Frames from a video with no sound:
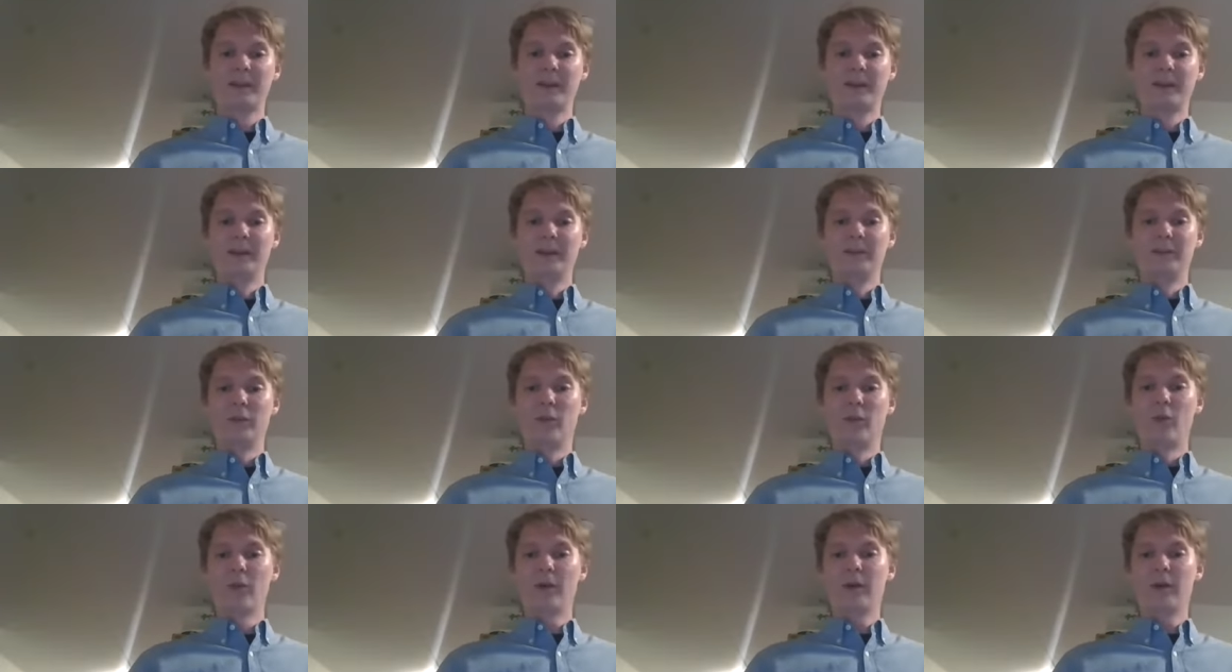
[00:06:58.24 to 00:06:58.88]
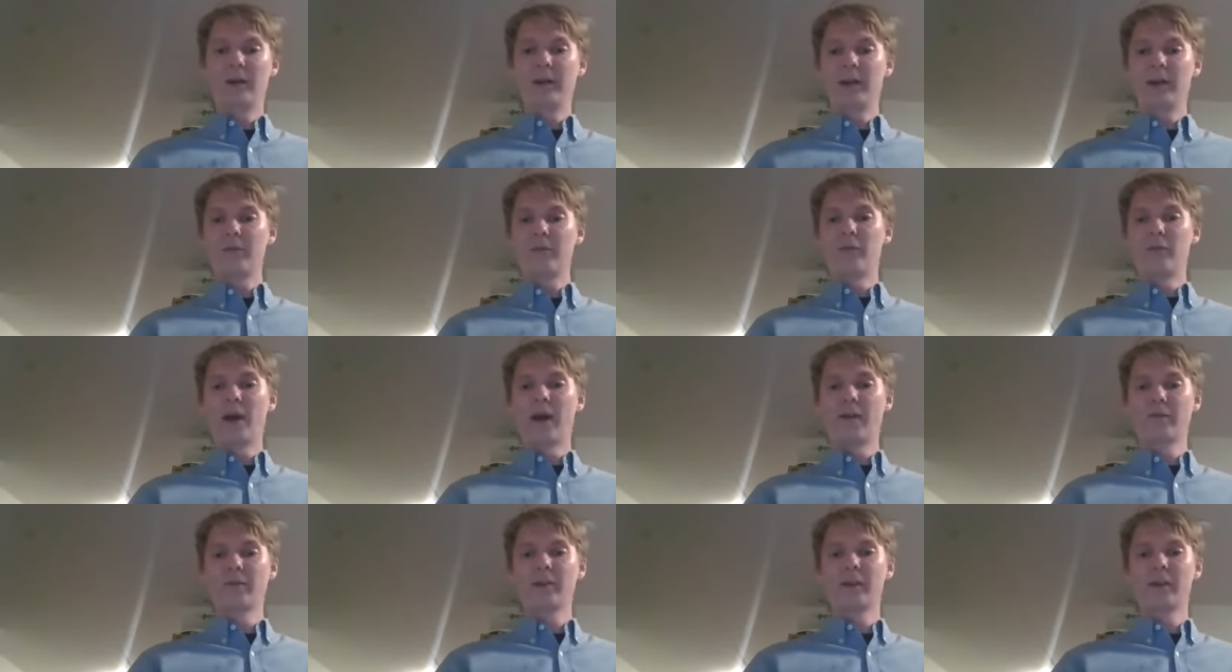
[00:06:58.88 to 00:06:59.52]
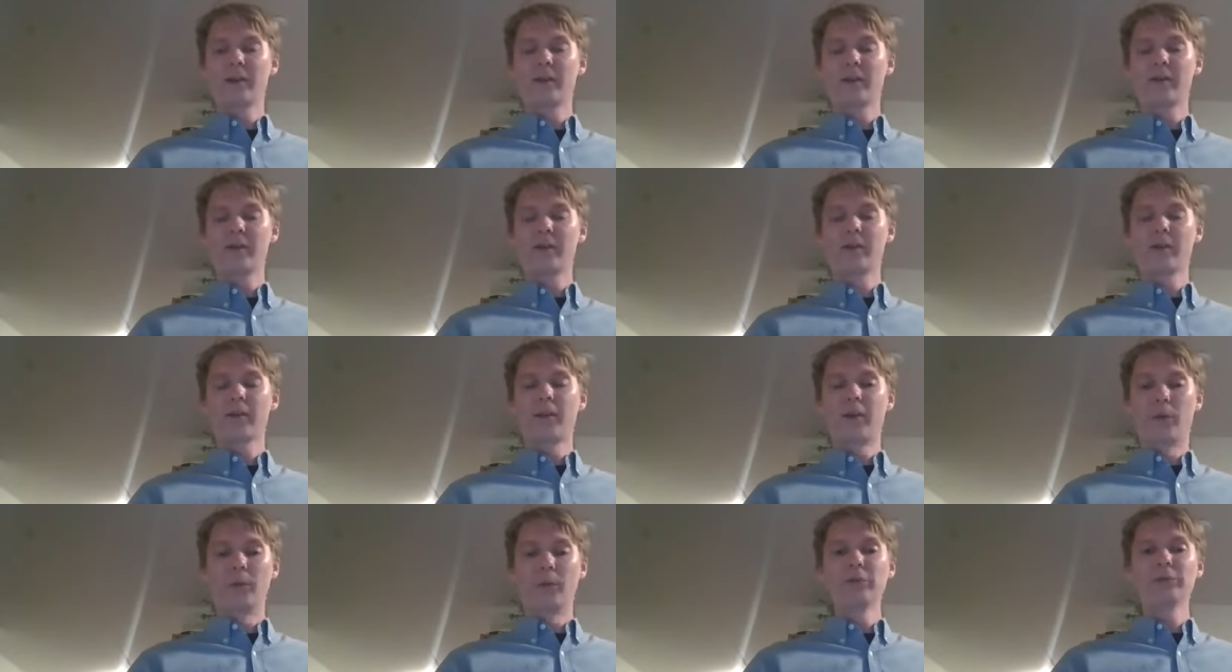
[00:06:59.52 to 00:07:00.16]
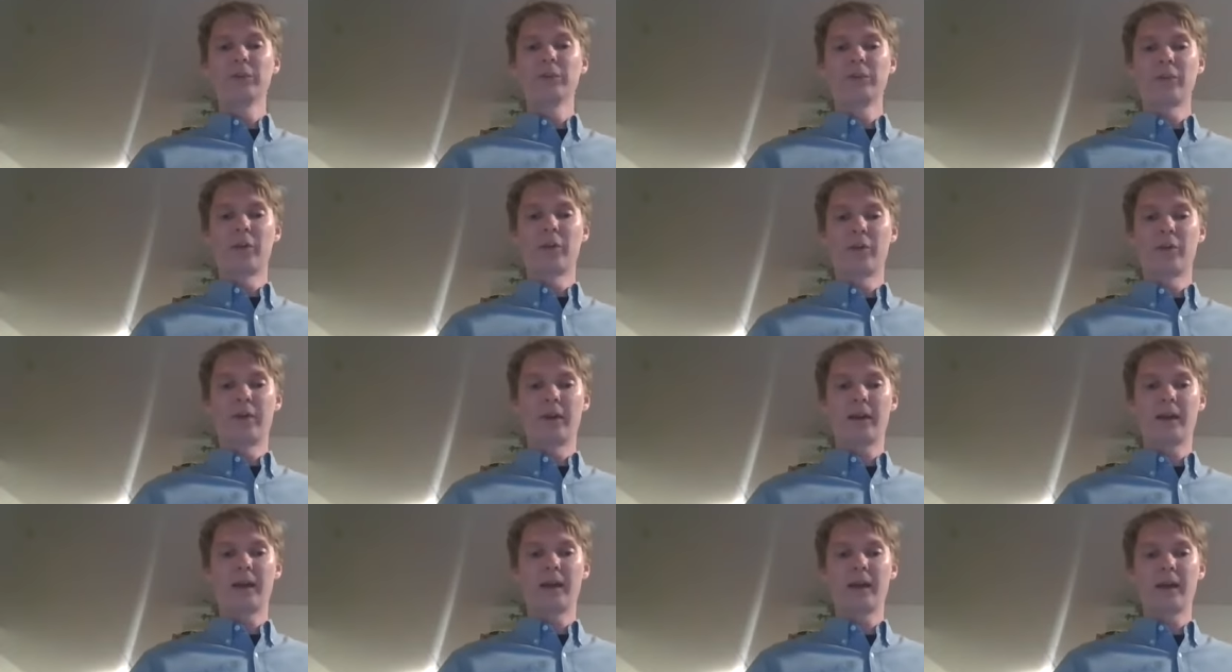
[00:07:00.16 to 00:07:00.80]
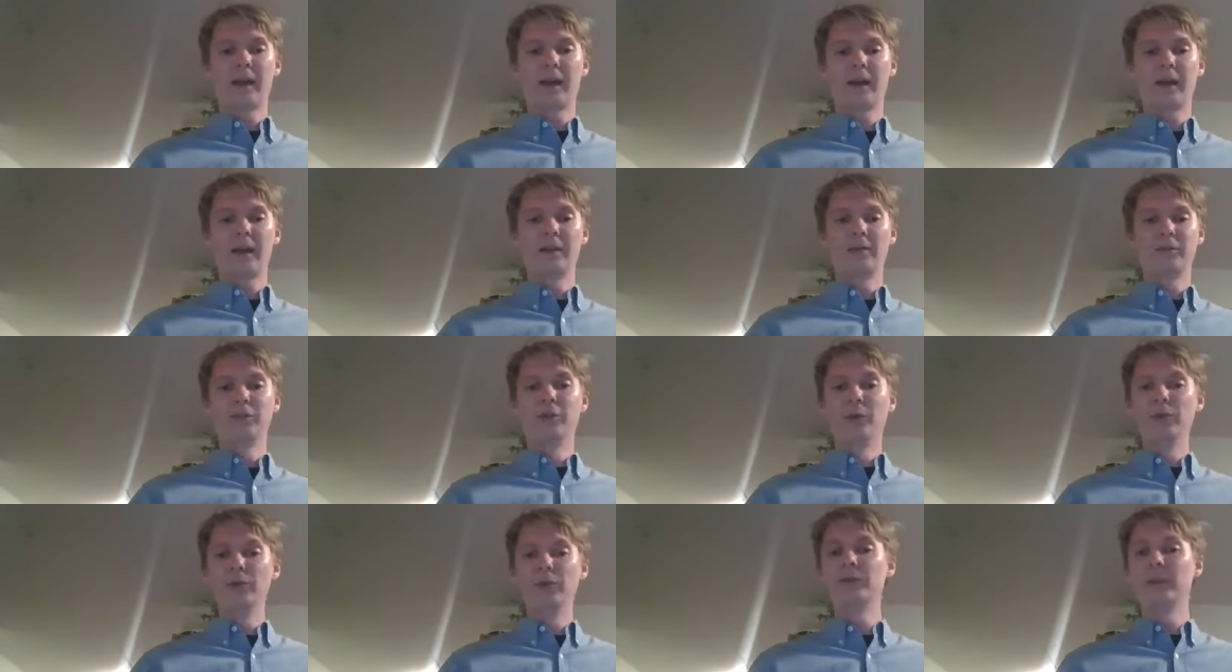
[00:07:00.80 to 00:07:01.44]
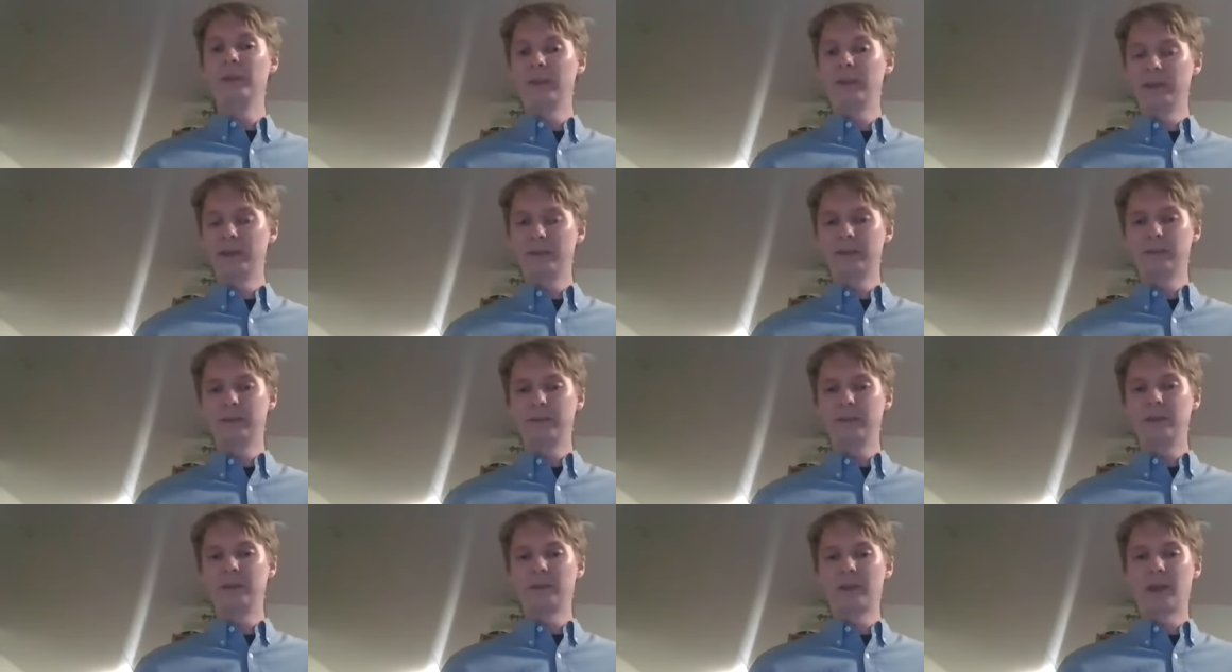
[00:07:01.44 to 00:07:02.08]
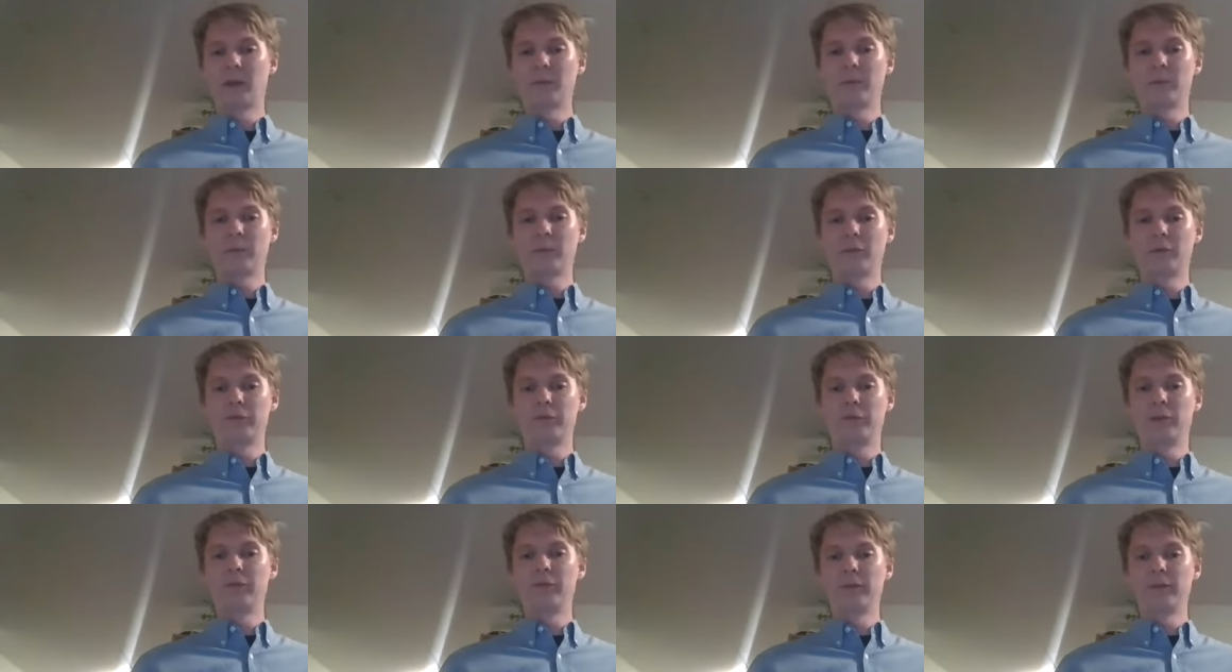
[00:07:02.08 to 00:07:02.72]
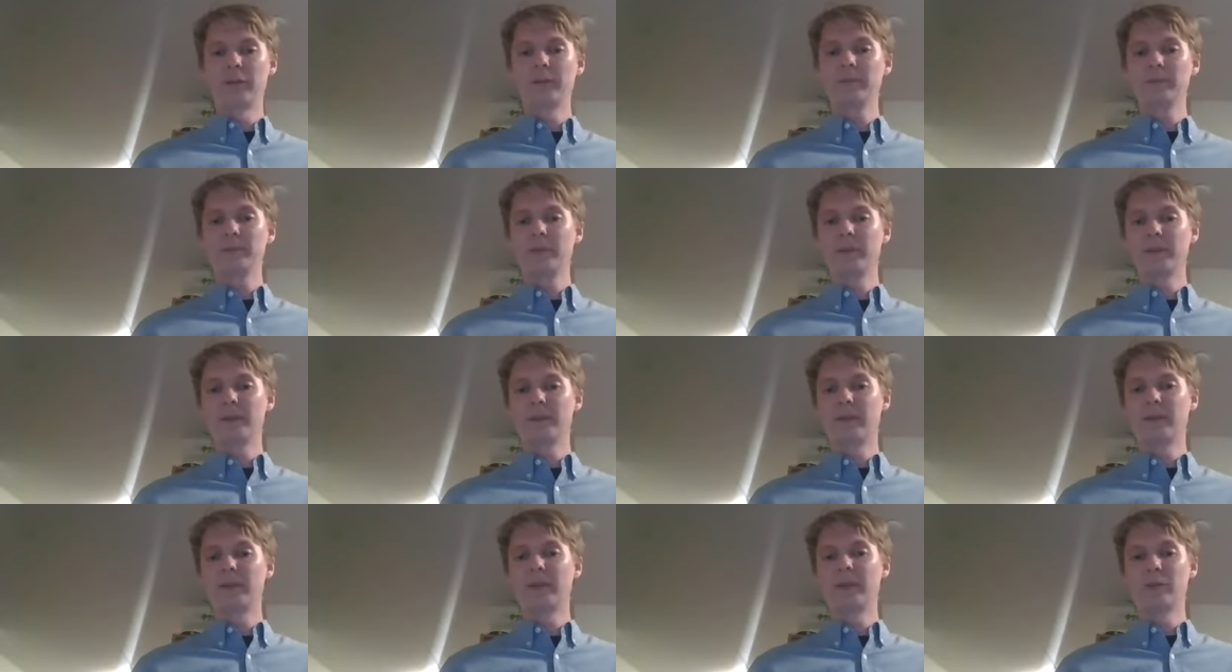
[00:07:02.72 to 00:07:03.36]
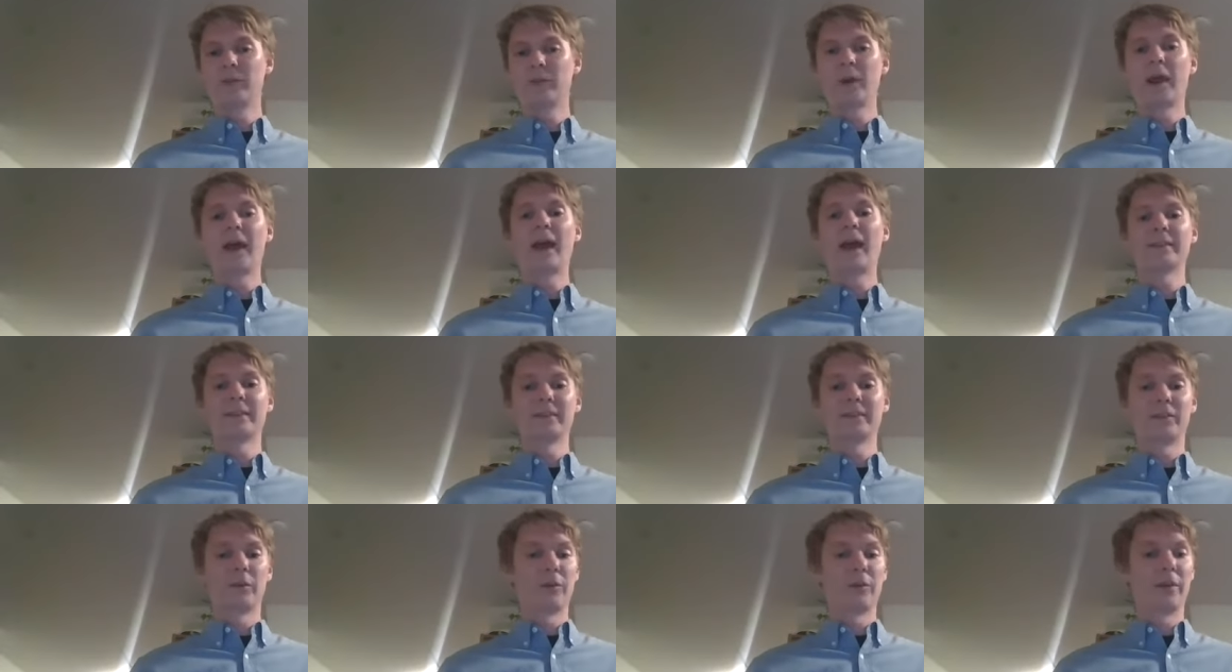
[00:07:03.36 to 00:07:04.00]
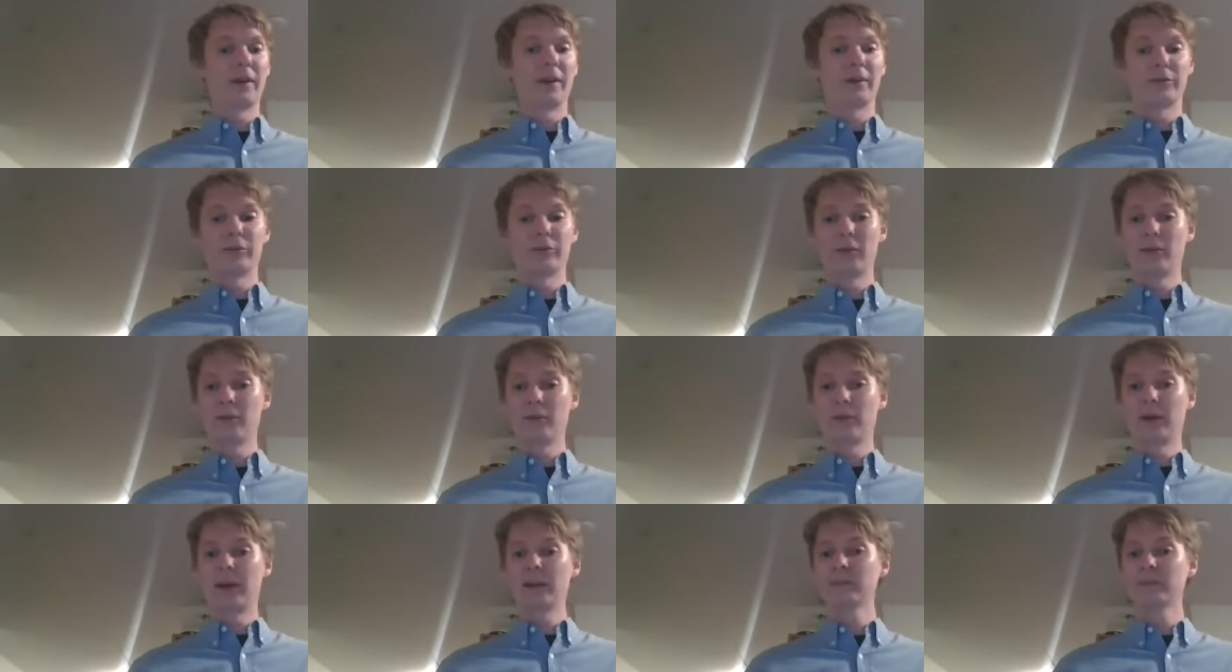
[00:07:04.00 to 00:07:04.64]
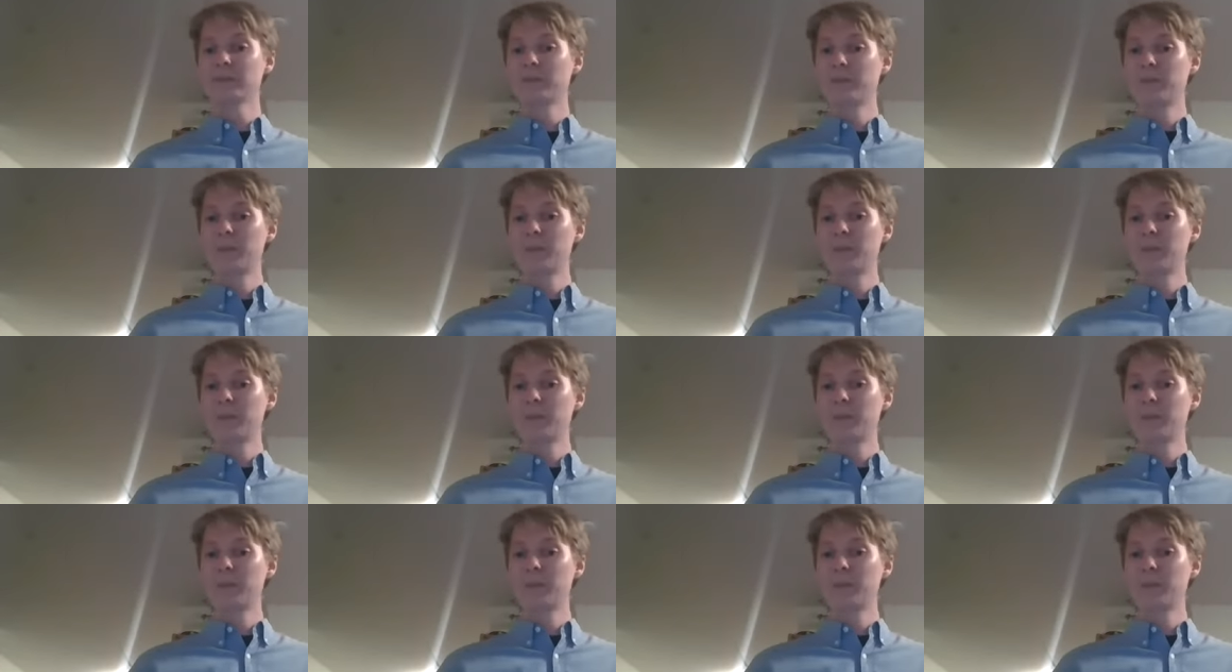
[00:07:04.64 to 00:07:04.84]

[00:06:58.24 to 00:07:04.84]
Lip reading: So if we have clones that are introduced in this type of system, then they will act as they are near synchronized.